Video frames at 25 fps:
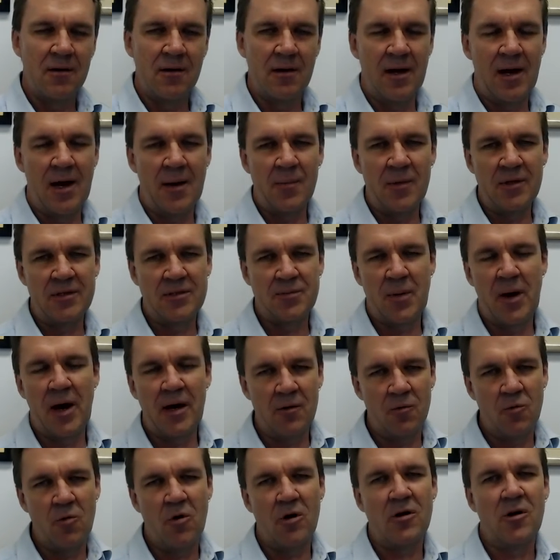it's part
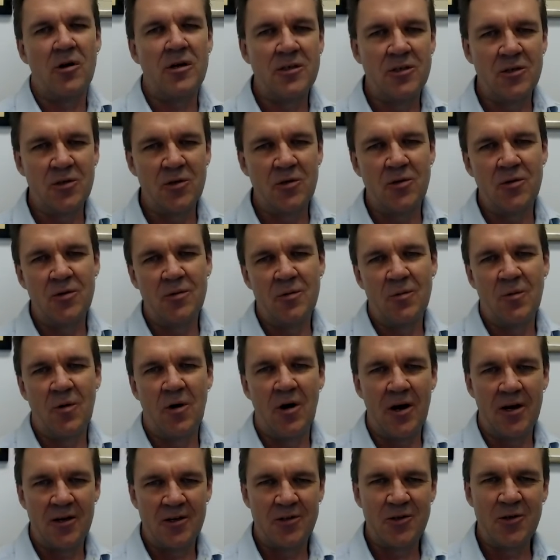of what I do,
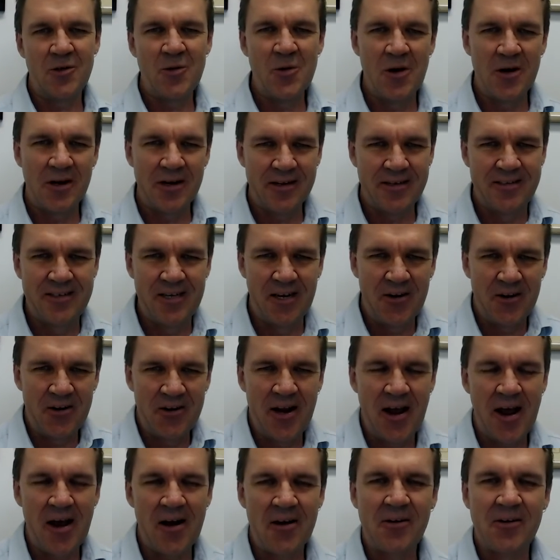why I do what I do
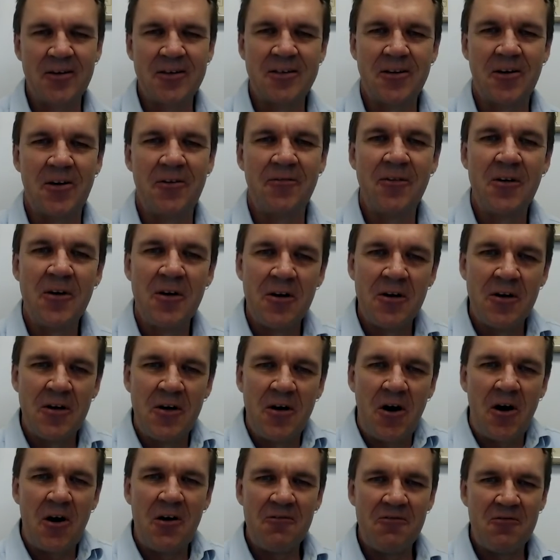now, because
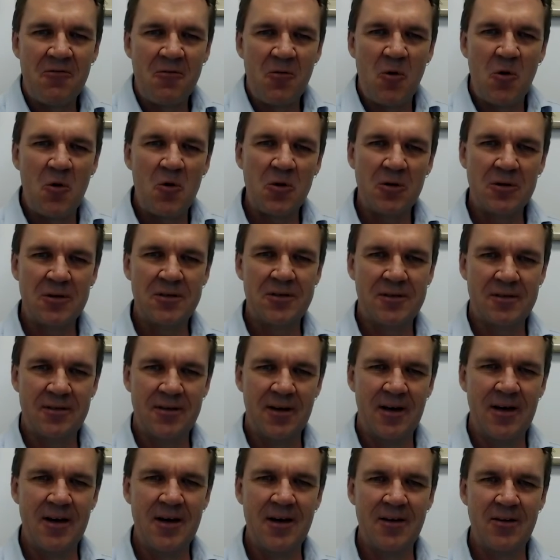I've walked
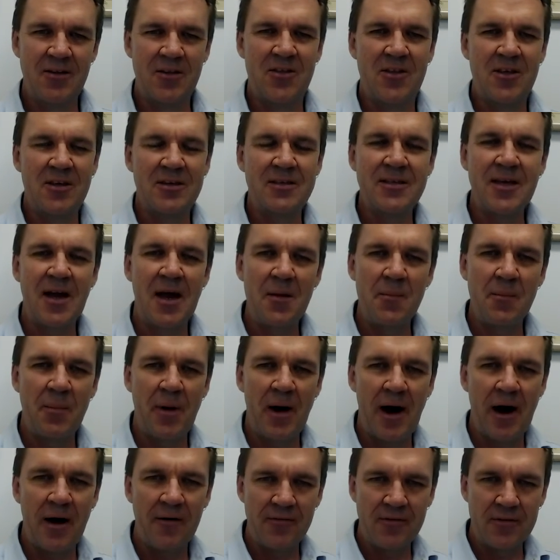the same
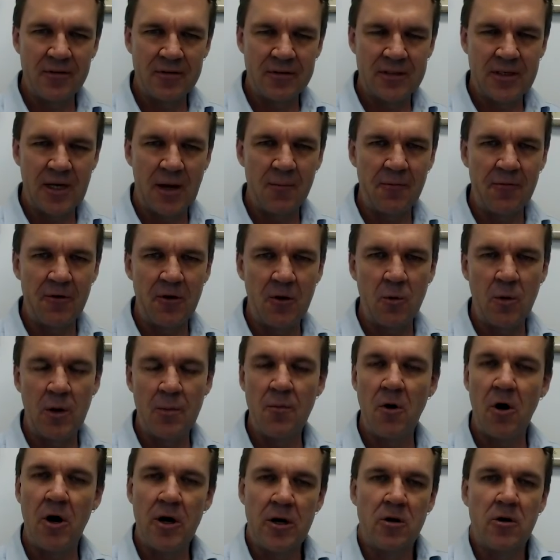path as some of you. We
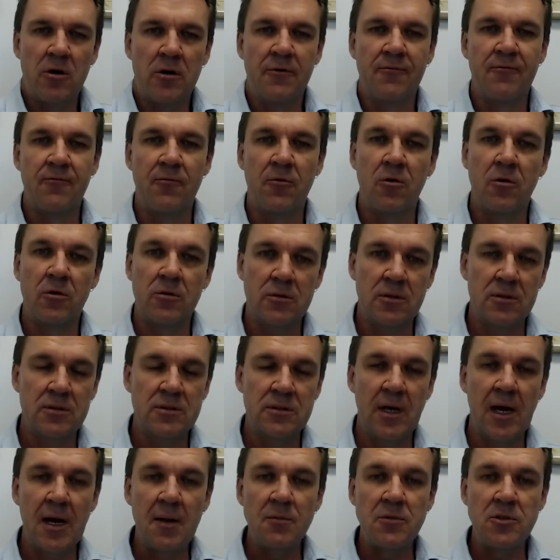might not have walked the
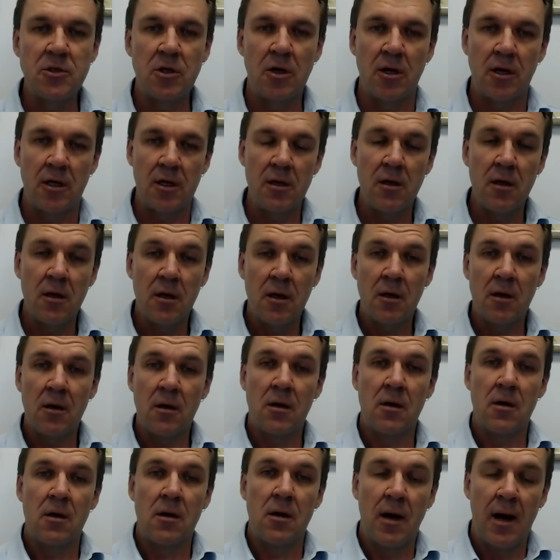same journey,
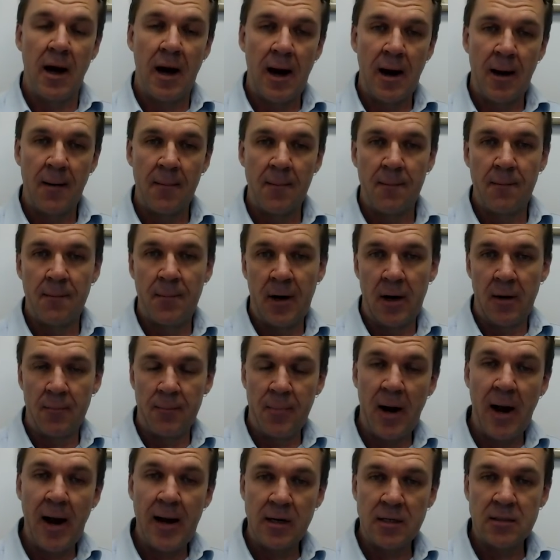but
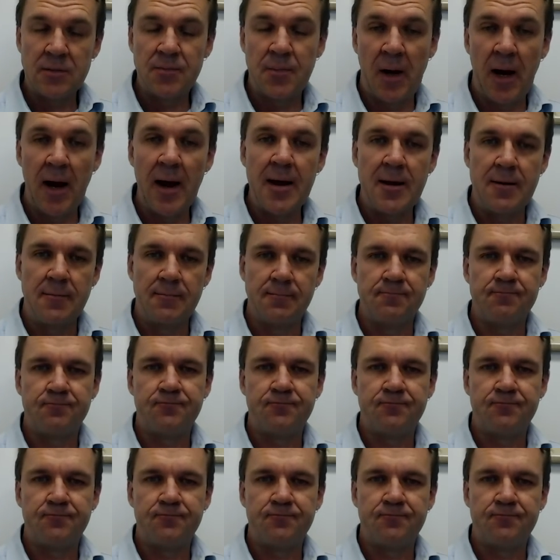pain is pain,